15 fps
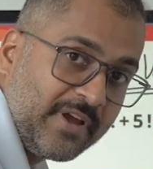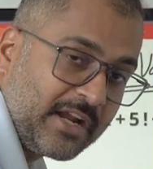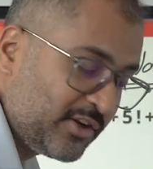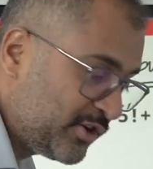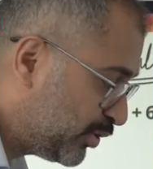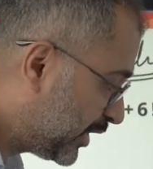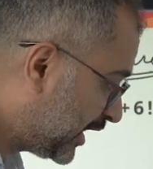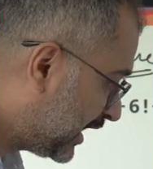
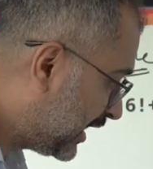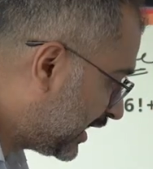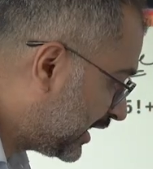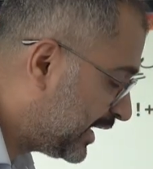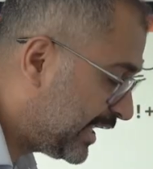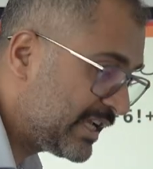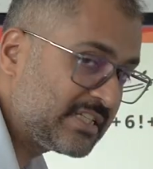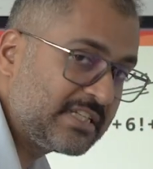factorial,
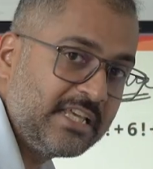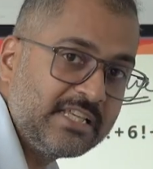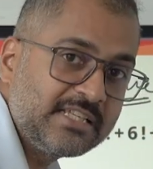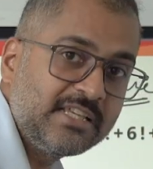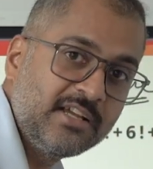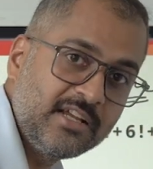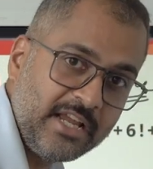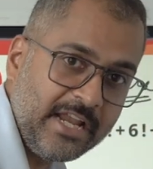next
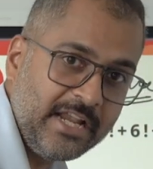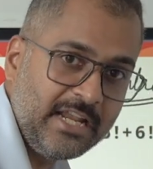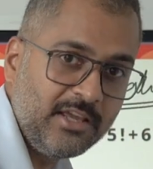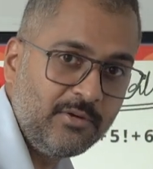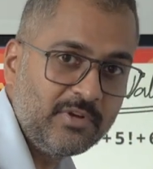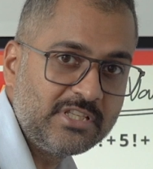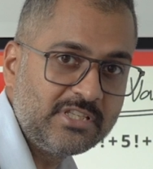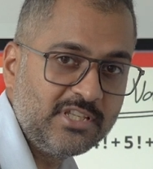is
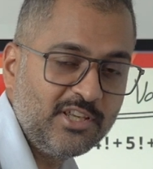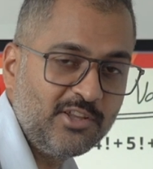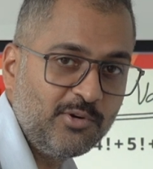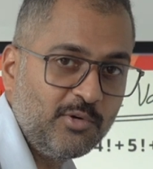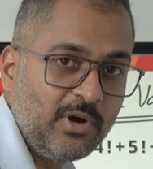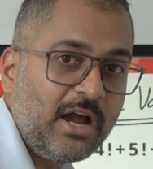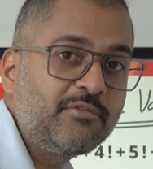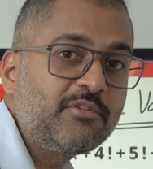ending with
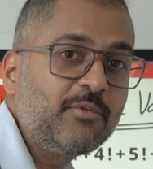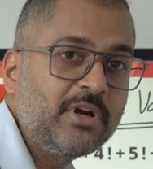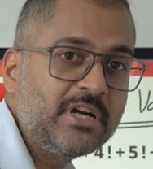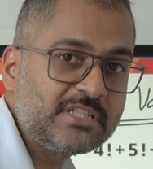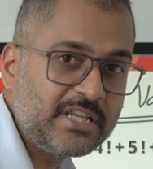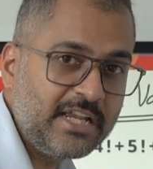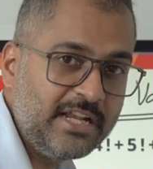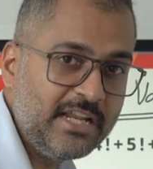0,
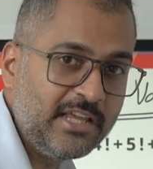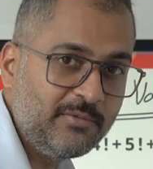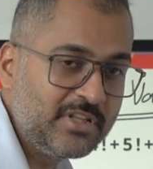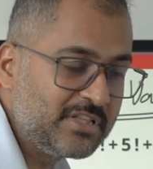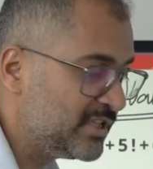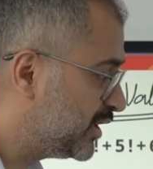afterwards ending with